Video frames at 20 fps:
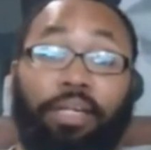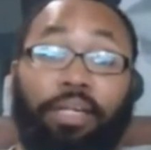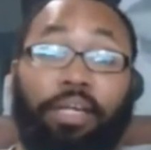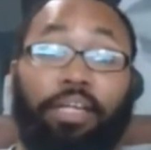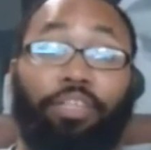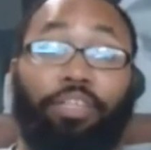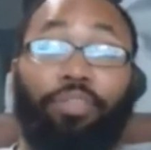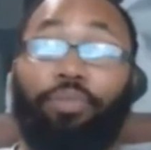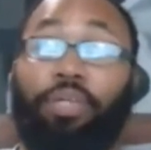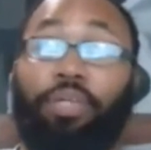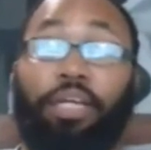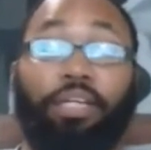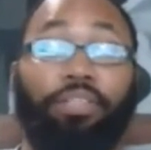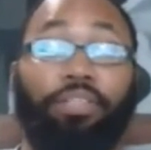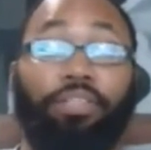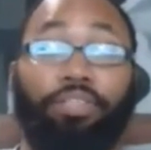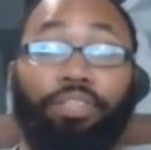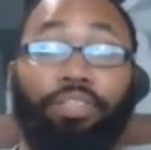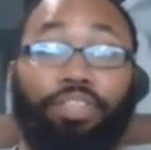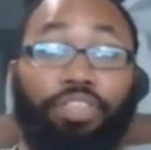And you
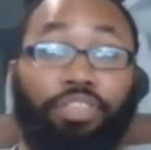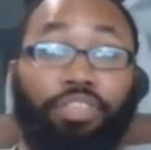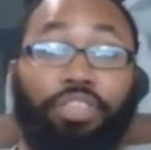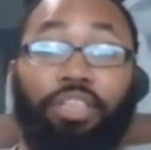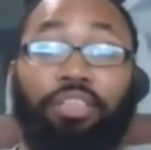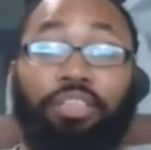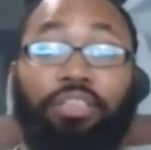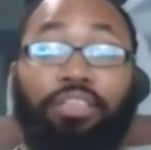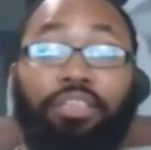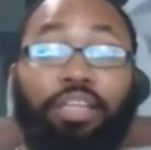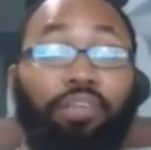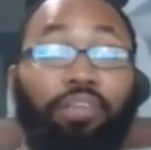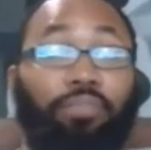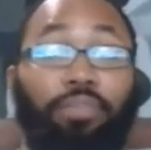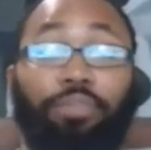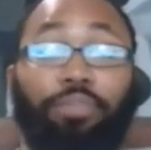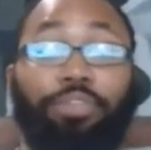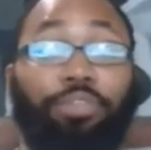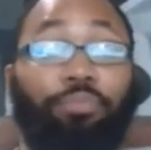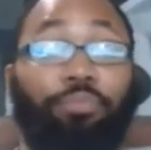can't discuss
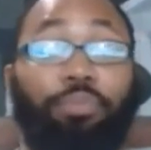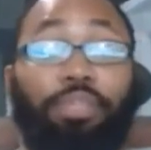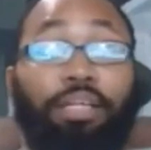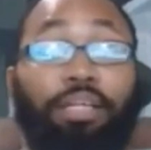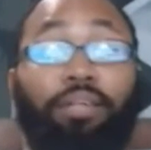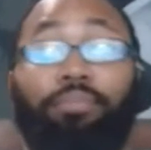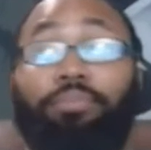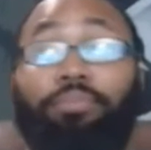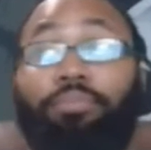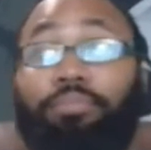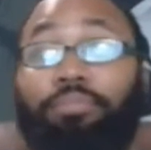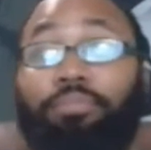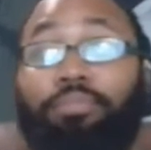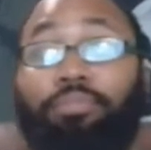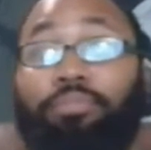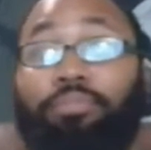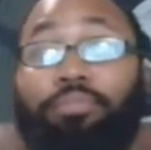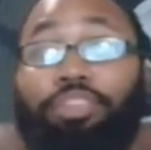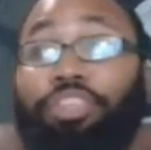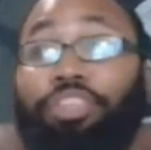evolution without
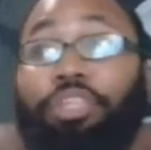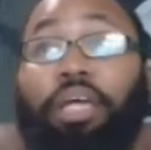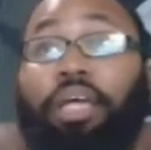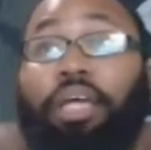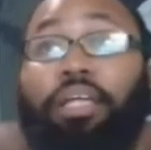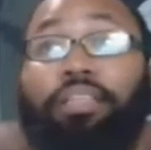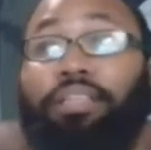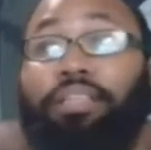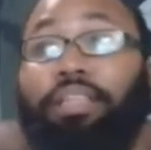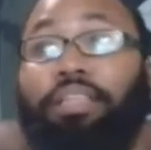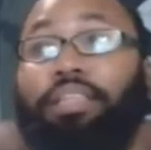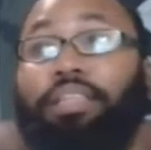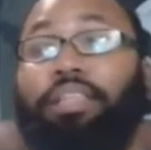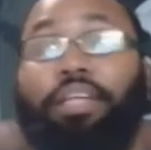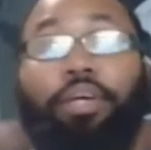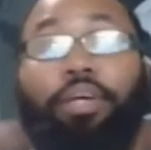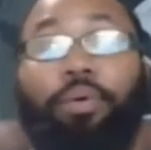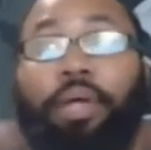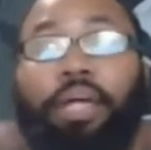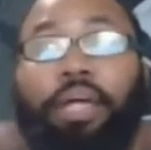genetics, like they,
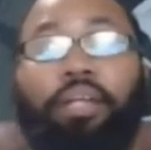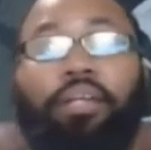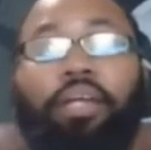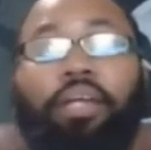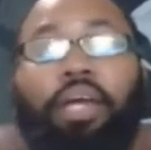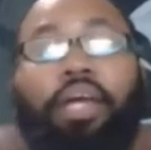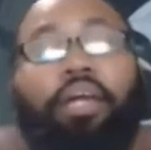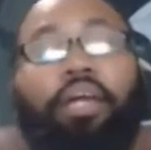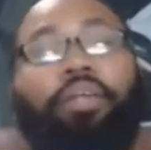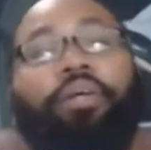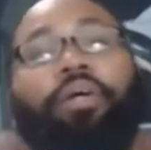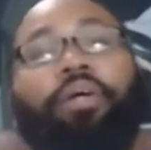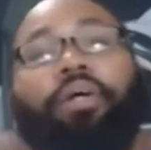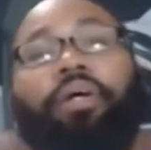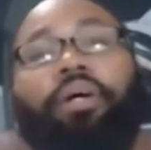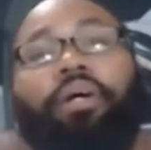they go hand in hand.